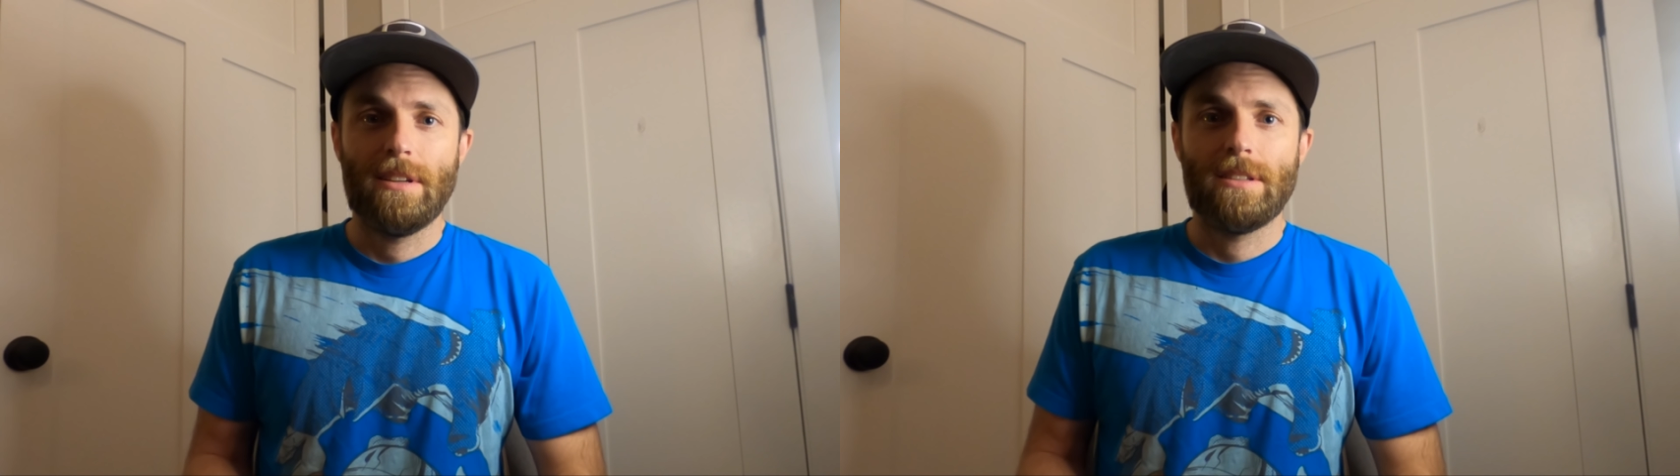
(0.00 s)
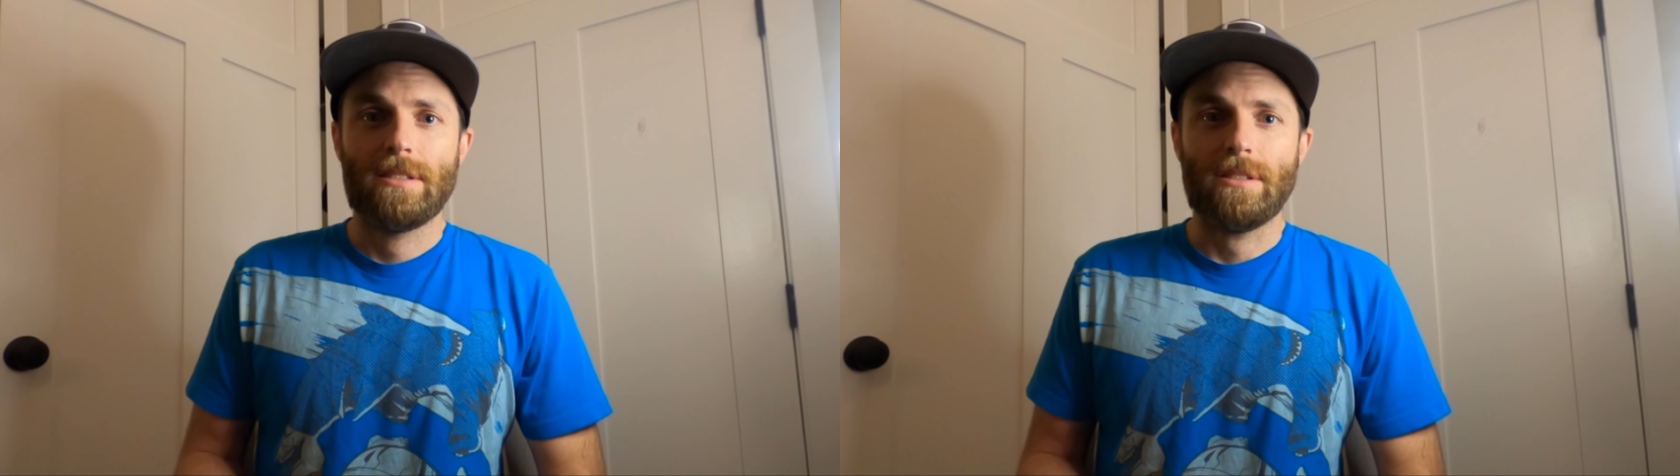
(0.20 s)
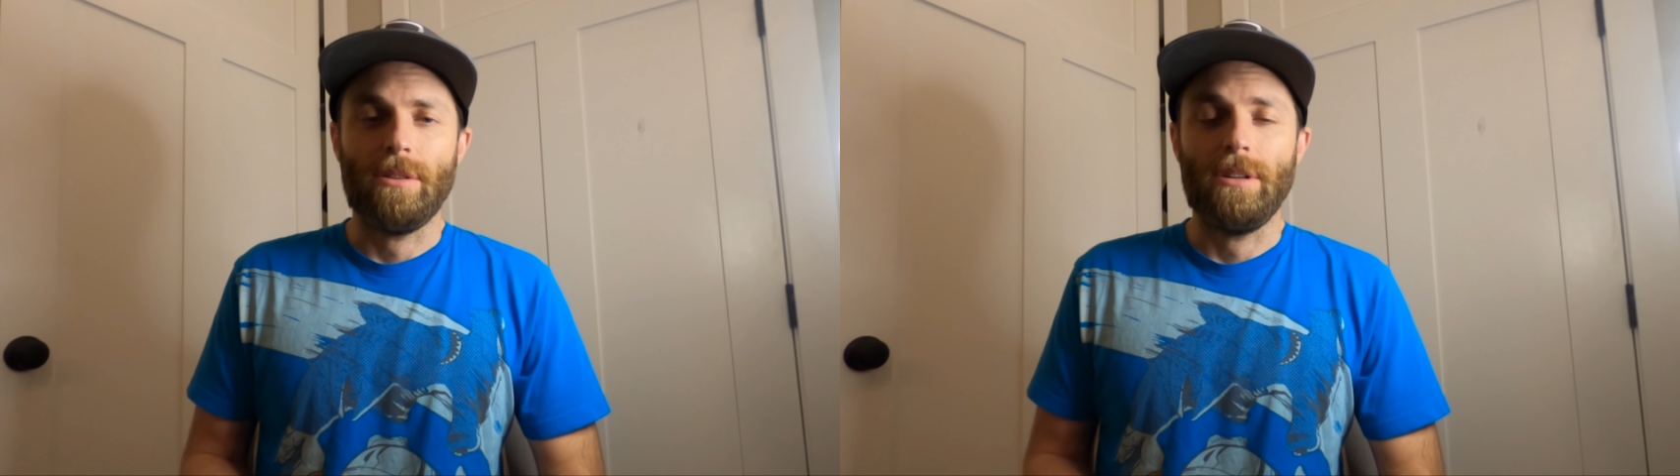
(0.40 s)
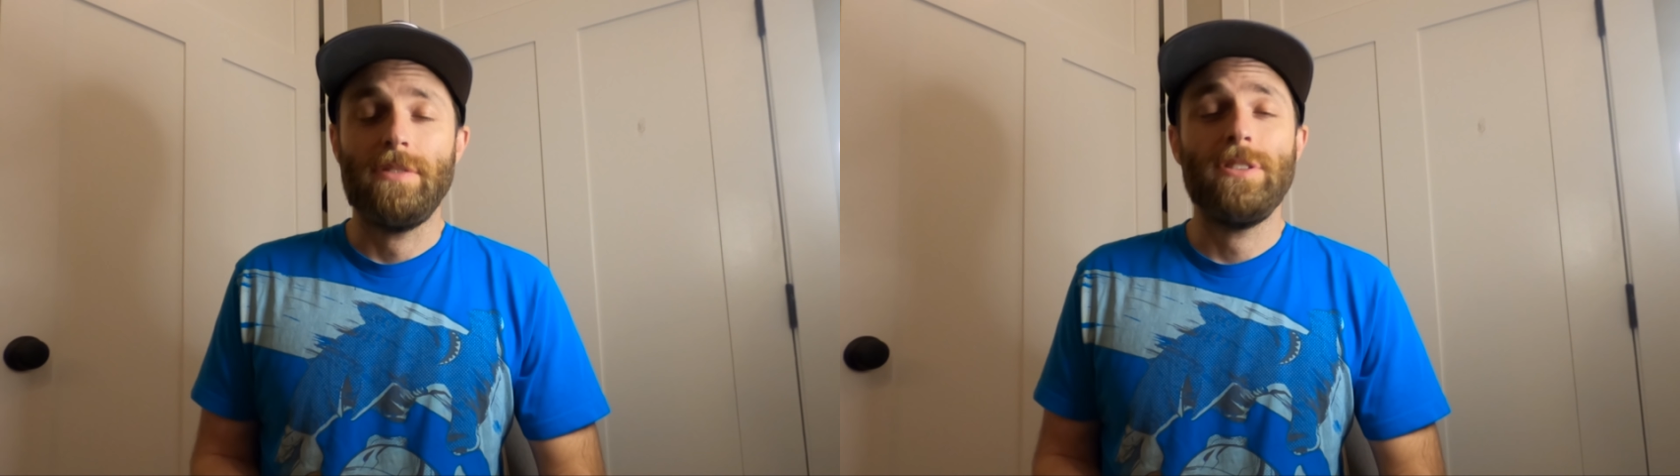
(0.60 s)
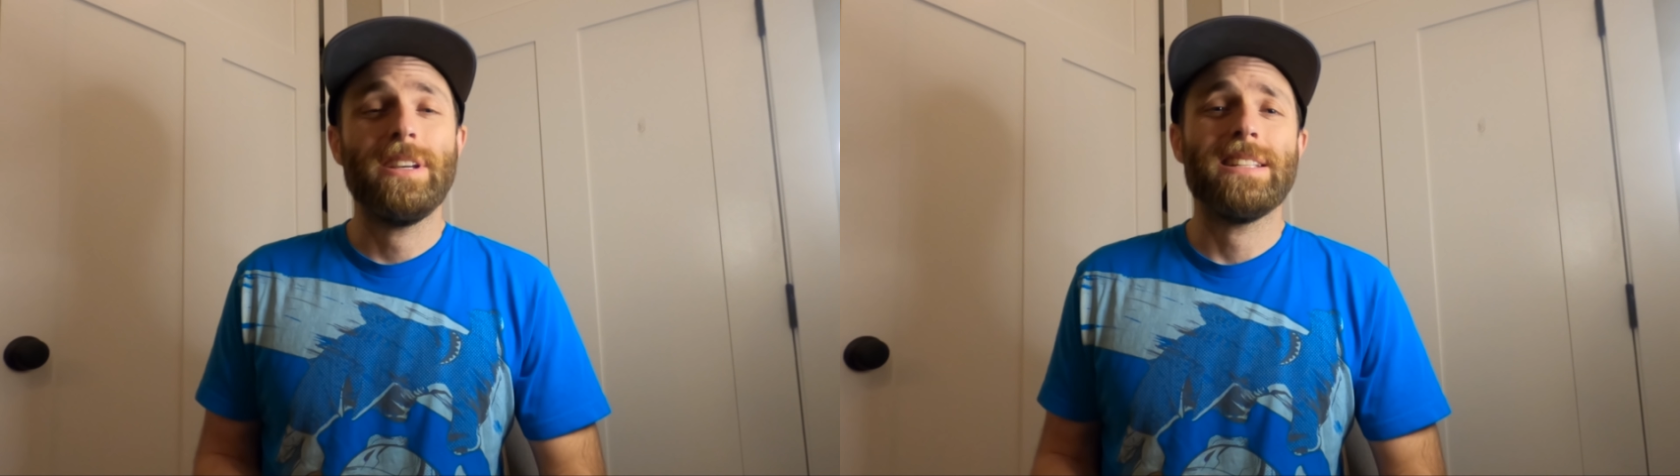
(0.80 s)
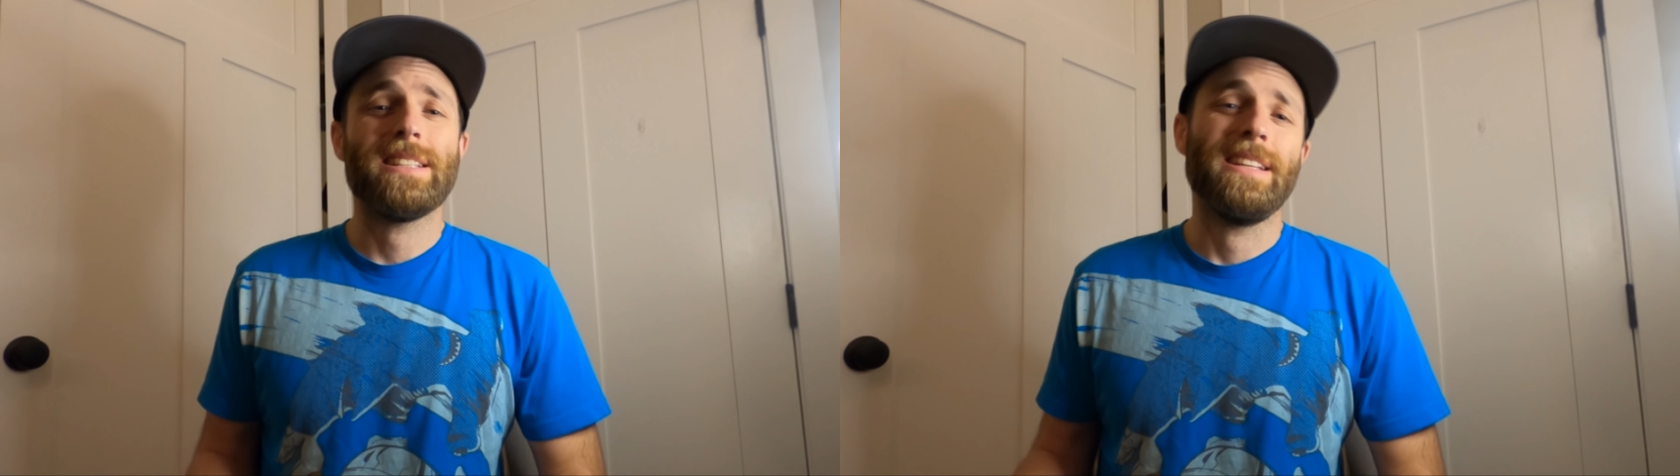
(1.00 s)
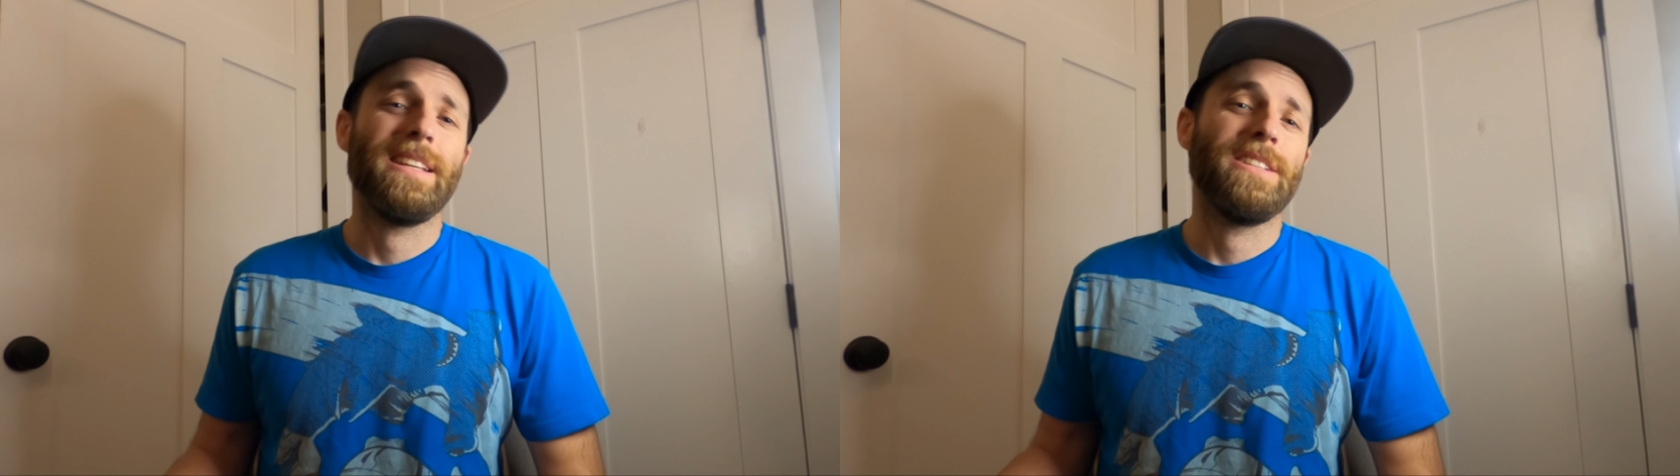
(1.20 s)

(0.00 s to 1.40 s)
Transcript: So if you guys can